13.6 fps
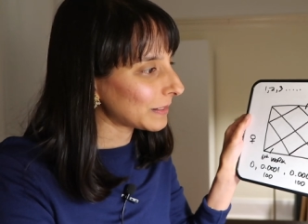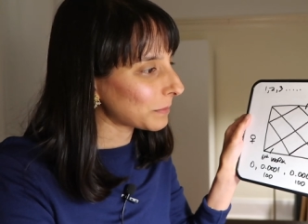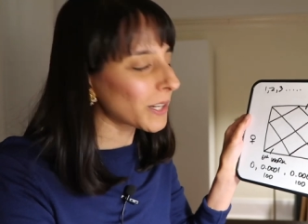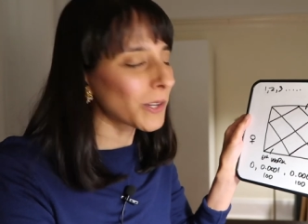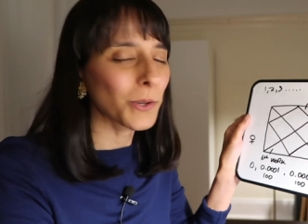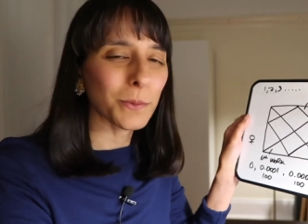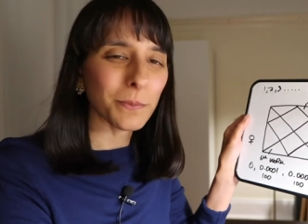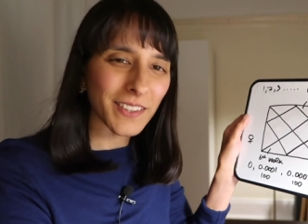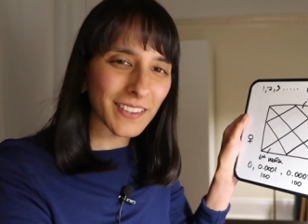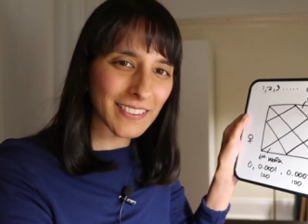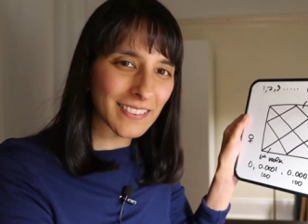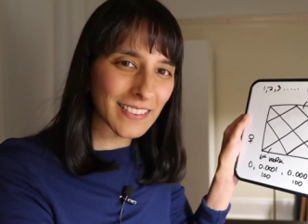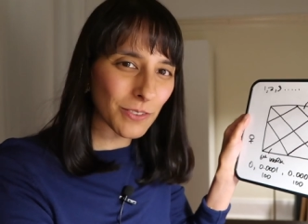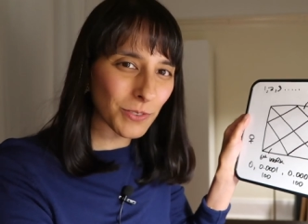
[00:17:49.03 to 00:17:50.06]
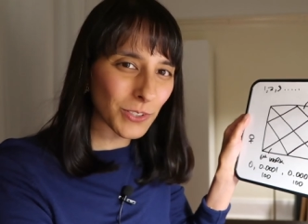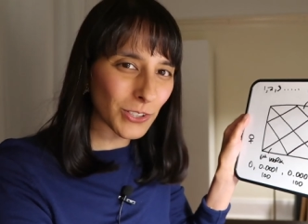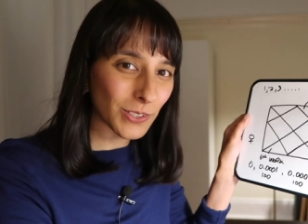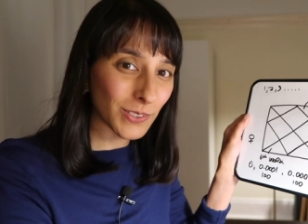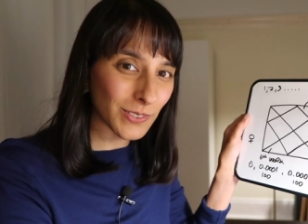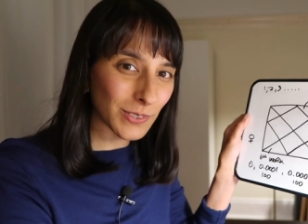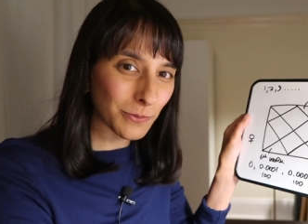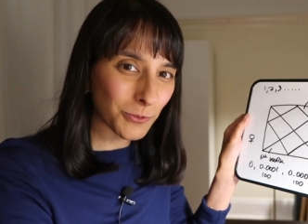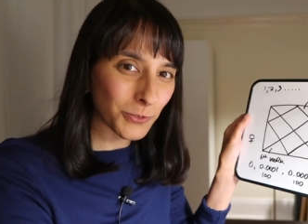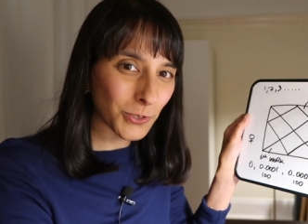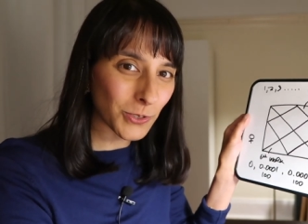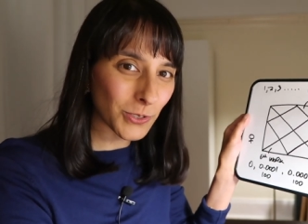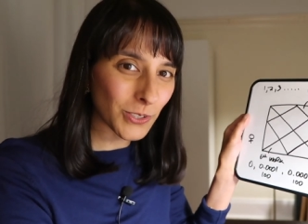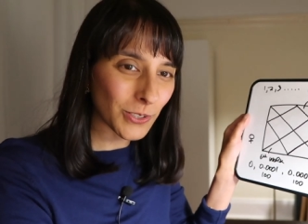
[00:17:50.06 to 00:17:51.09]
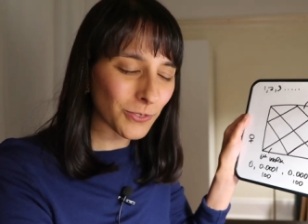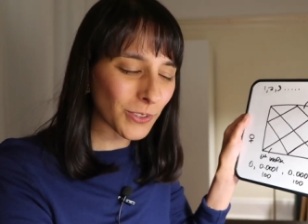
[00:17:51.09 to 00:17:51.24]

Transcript: But I hope this has given you some food